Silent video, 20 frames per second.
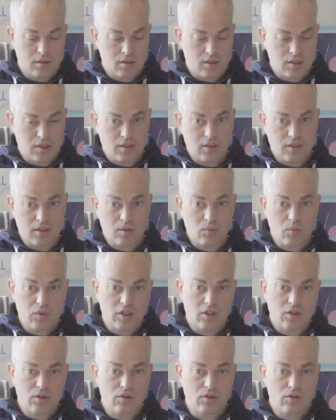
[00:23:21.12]
And we
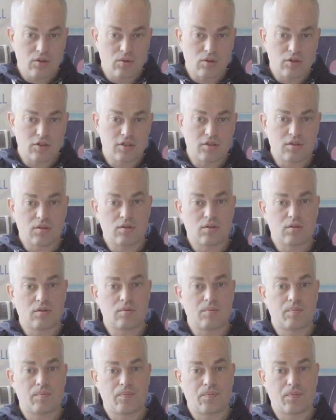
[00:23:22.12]
could also
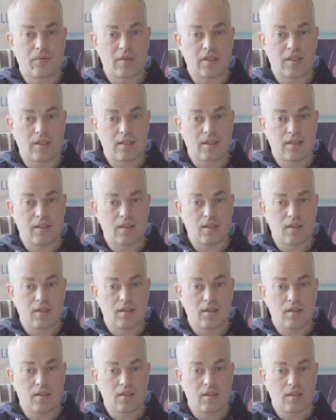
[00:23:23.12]

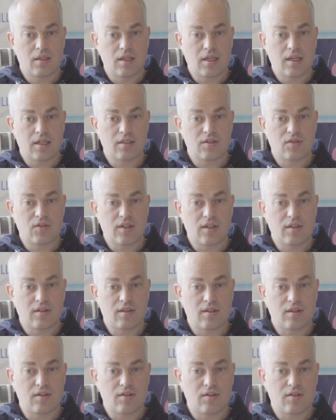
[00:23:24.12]
unset
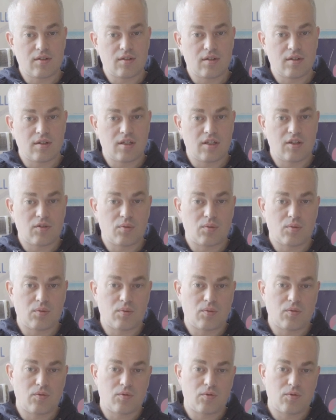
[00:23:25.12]
it
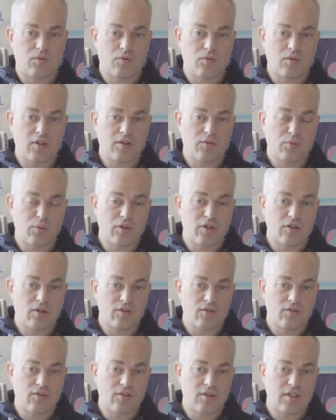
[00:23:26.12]
if we're
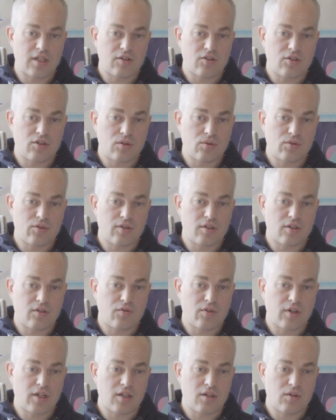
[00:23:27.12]
not yet chosen the
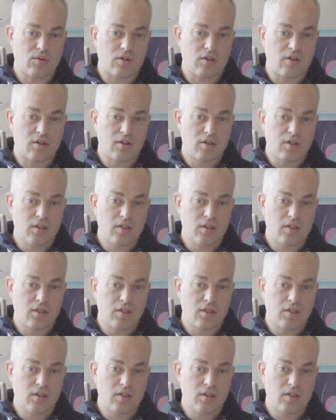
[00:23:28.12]
final door,